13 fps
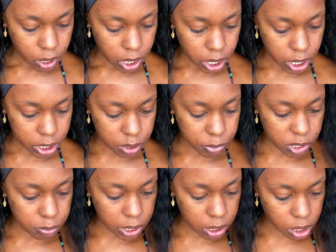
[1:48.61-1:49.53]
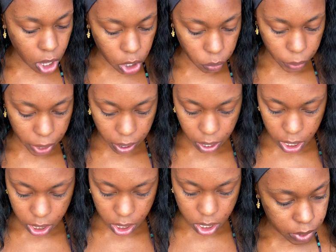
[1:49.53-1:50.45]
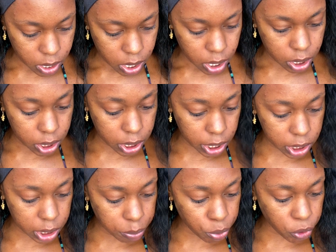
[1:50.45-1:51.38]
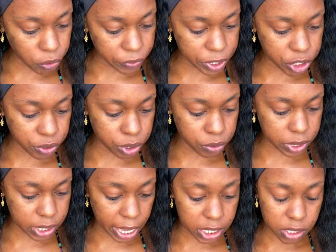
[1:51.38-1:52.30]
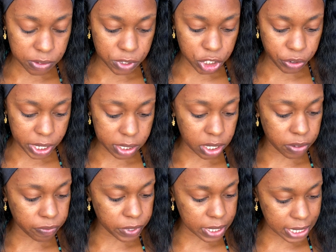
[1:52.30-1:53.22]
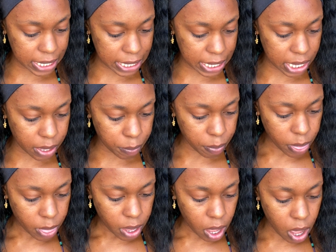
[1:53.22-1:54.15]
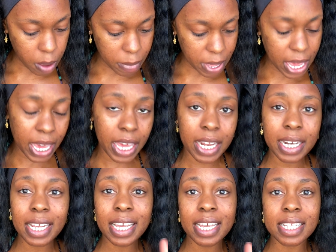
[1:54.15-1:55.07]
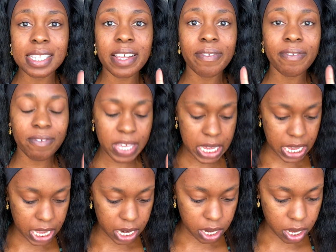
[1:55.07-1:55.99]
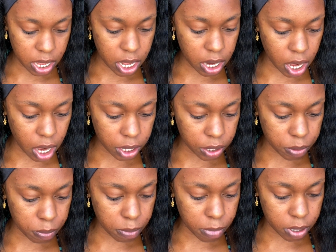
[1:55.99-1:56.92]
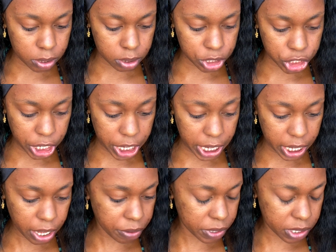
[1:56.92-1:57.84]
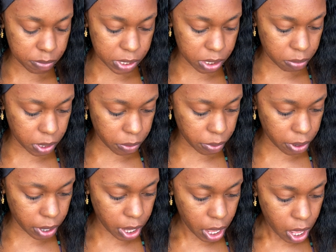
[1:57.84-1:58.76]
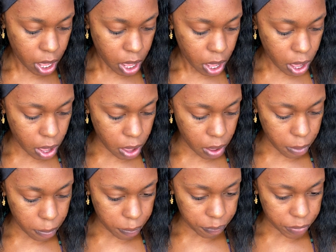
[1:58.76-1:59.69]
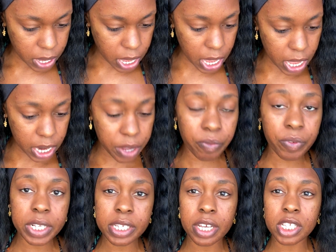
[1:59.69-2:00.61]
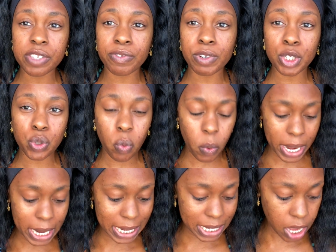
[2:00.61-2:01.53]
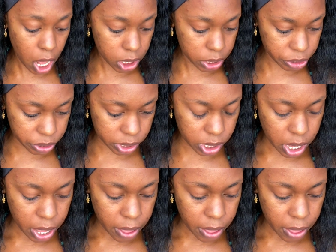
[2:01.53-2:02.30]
It's supposed to be long wearing, clinically proven to reduce signs of stress and fatigue. And it's vegan and non-comedogenic. I always mess up that word. And it retails for $20.